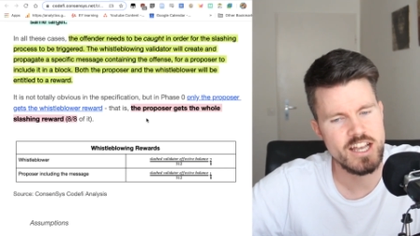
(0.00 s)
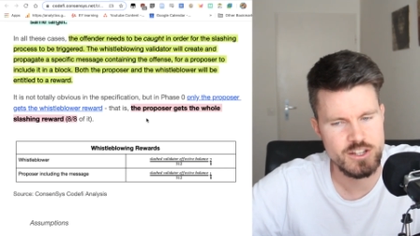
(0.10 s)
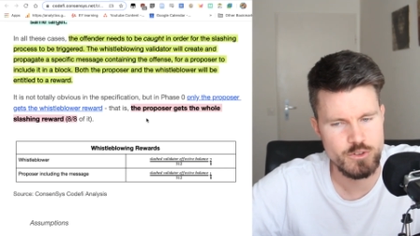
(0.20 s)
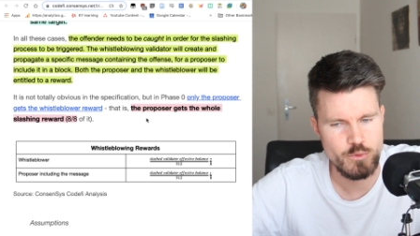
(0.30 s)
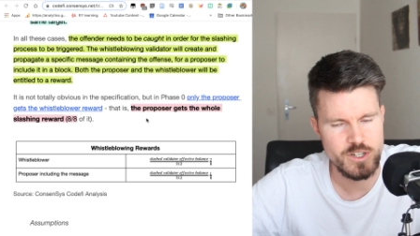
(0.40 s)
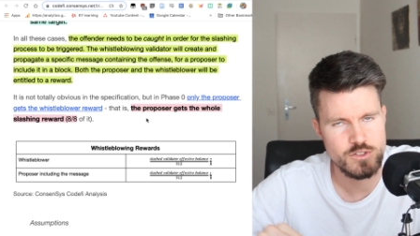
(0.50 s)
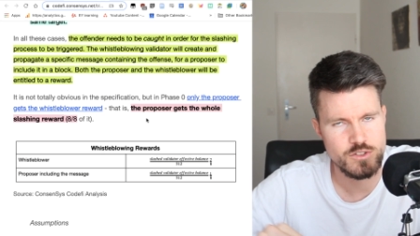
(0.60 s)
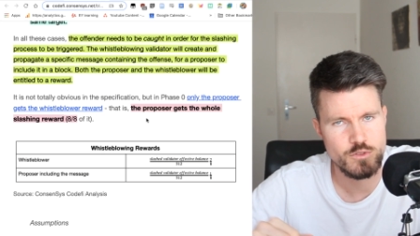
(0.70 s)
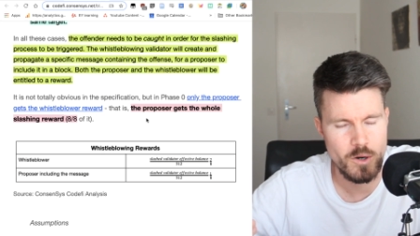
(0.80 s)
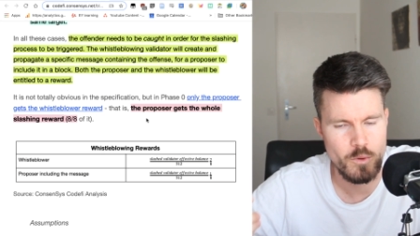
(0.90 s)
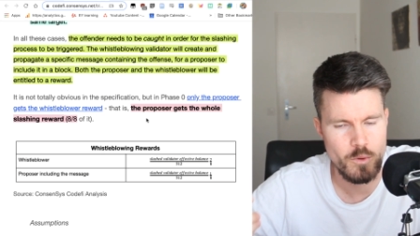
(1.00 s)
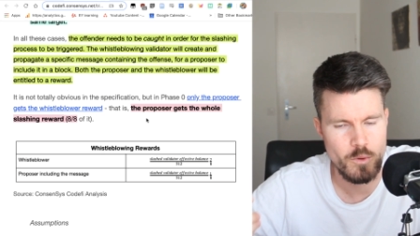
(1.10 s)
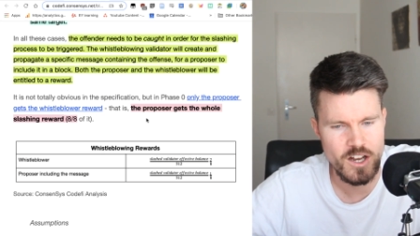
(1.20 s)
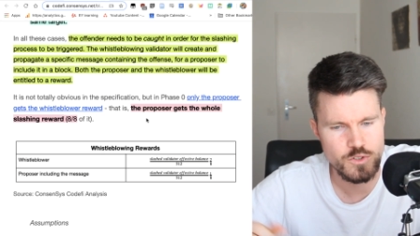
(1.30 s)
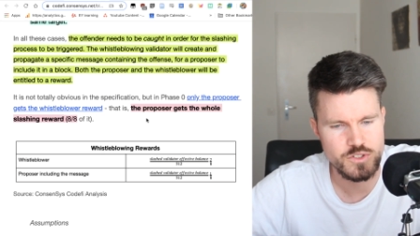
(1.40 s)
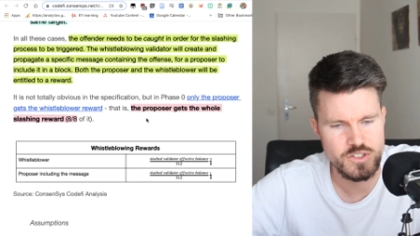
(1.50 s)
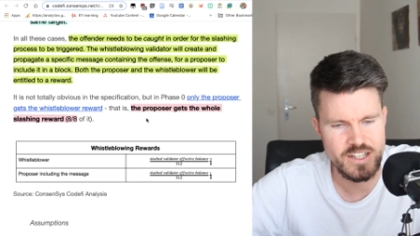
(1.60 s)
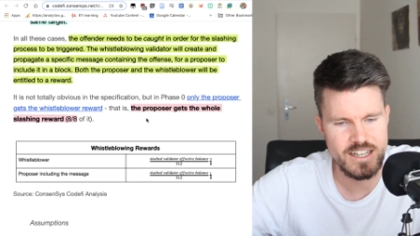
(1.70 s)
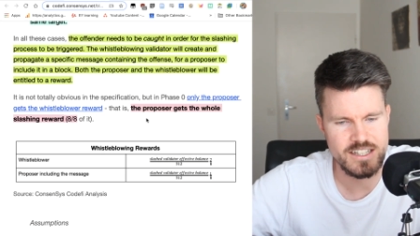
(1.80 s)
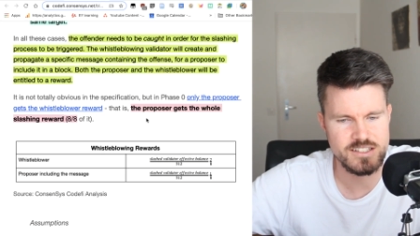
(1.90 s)
and the whistleblower will also
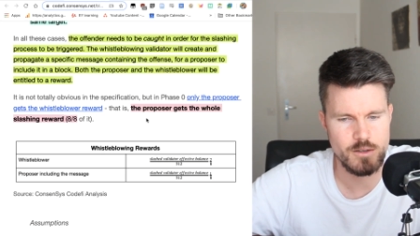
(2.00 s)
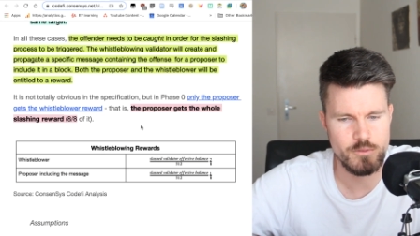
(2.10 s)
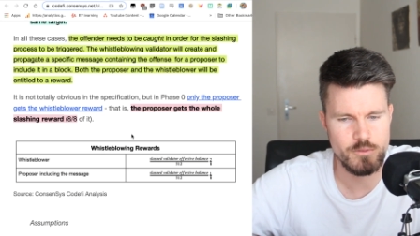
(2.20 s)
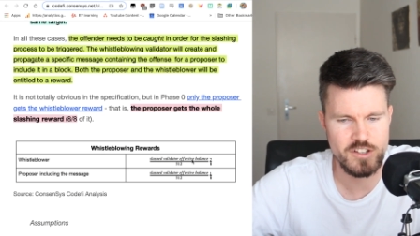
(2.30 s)
get something.